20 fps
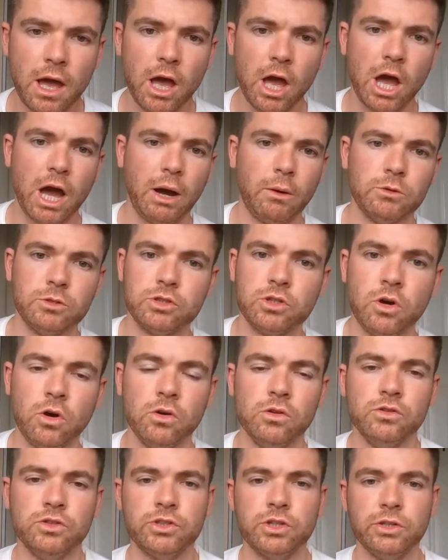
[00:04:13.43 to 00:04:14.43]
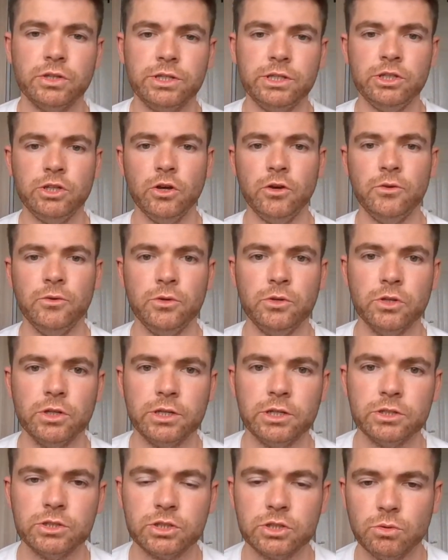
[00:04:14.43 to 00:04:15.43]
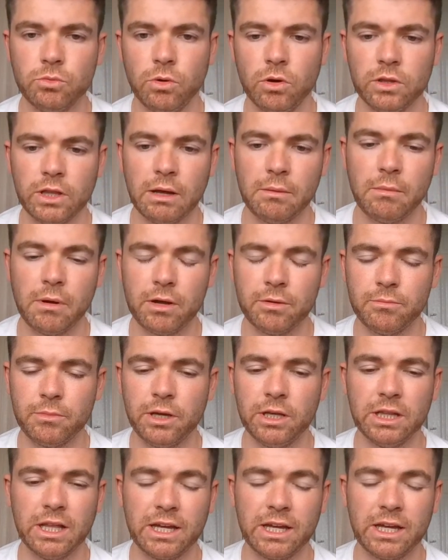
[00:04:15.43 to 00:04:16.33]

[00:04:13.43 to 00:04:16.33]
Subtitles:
I was constantly googling as to what that might mean,